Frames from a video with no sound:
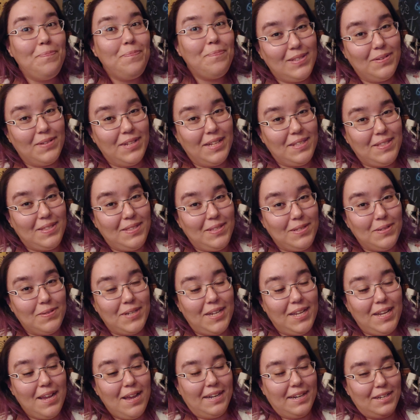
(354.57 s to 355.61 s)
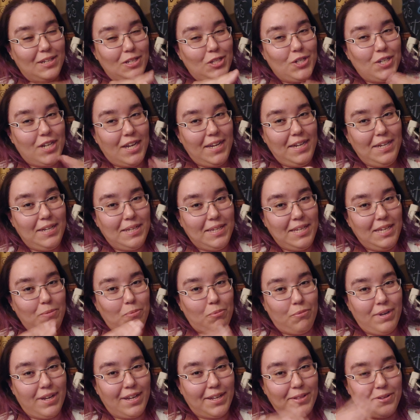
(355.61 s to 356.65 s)
So let's do it. I'm gonna try and
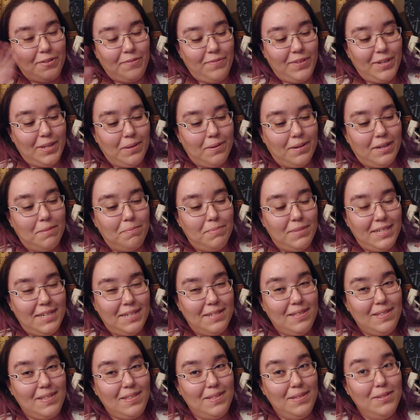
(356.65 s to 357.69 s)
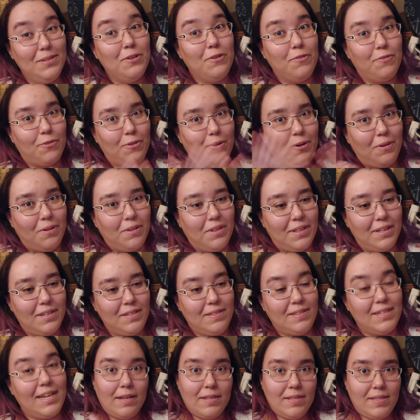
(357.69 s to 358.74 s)
keep regular video updates for all of
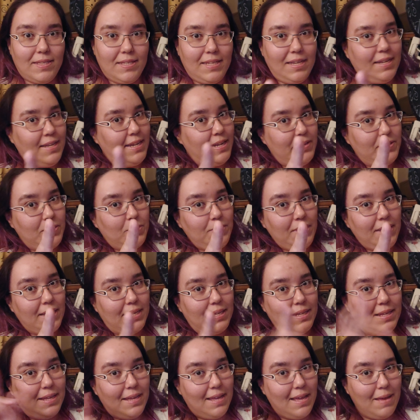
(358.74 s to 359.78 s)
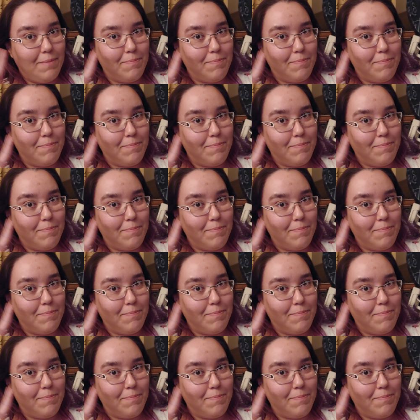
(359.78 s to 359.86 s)
this. I'll see you next week.